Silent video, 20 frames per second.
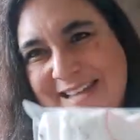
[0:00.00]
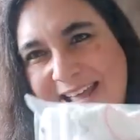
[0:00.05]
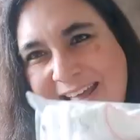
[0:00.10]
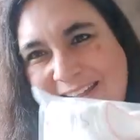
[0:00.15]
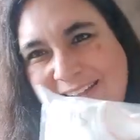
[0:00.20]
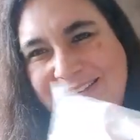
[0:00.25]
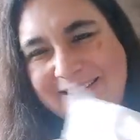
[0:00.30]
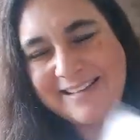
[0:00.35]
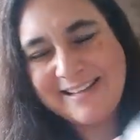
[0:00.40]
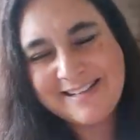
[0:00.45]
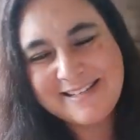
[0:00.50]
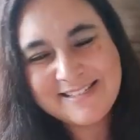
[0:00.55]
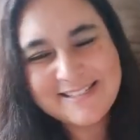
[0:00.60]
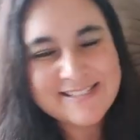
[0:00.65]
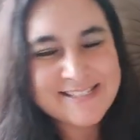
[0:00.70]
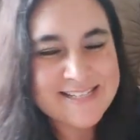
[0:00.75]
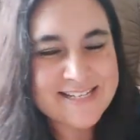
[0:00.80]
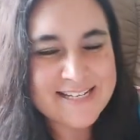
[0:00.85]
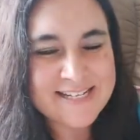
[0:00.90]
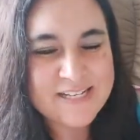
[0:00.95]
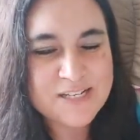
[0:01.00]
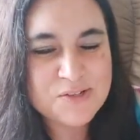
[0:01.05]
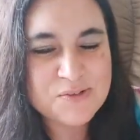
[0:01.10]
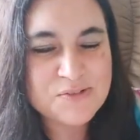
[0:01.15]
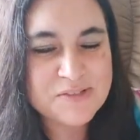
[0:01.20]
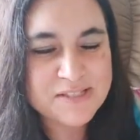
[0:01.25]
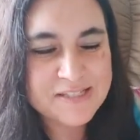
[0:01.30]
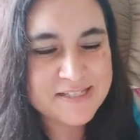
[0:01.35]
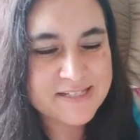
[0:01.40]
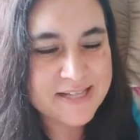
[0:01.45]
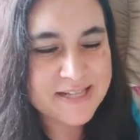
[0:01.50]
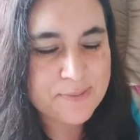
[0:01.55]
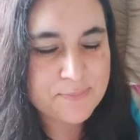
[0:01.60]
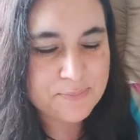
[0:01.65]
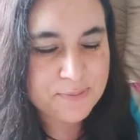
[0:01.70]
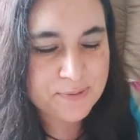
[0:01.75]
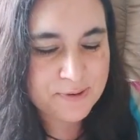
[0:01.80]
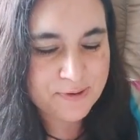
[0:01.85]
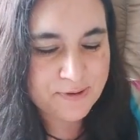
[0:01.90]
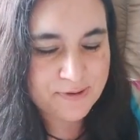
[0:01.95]
sale, and it's a cute
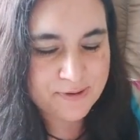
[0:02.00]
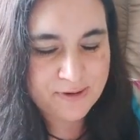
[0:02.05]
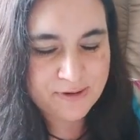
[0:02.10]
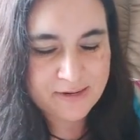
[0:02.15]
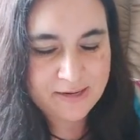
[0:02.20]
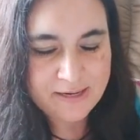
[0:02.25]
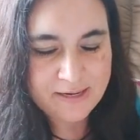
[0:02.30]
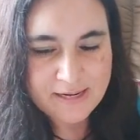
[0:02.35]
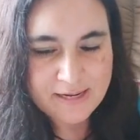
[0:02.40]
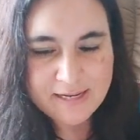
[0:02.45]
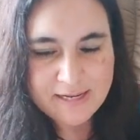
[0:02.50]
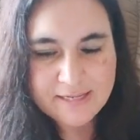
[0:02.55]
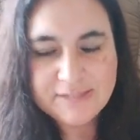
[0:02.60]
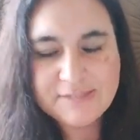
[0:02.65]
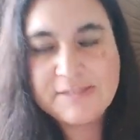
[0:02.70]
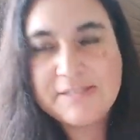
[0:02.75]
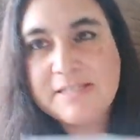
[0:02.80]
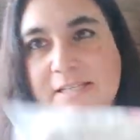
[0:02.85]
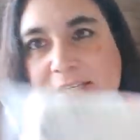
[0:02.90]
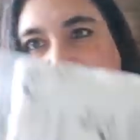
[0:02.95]
sleeper. It's a